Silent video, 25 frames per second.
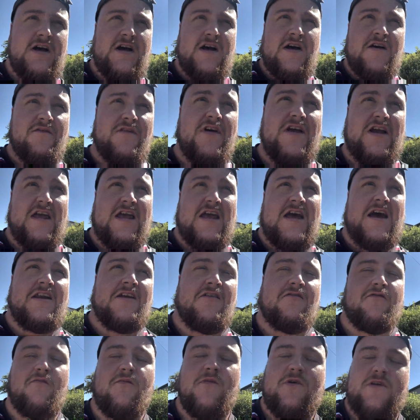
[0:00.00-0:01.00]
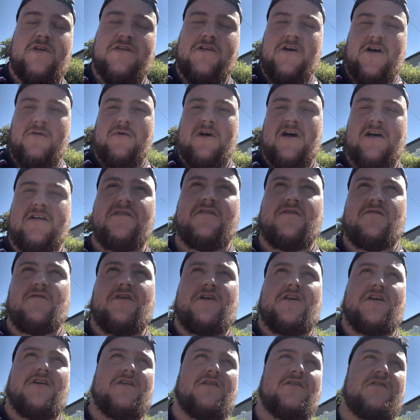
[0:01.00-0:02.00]
I think he had it from his time at Aston
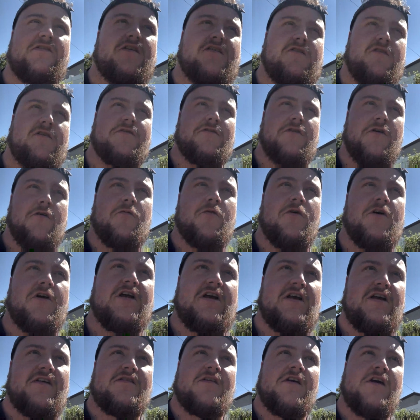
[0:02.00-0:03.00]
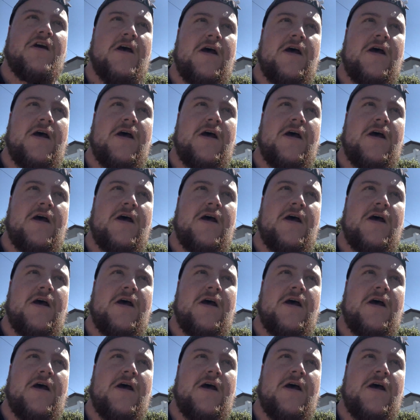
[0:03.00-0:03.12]
Villa, so it's not one he's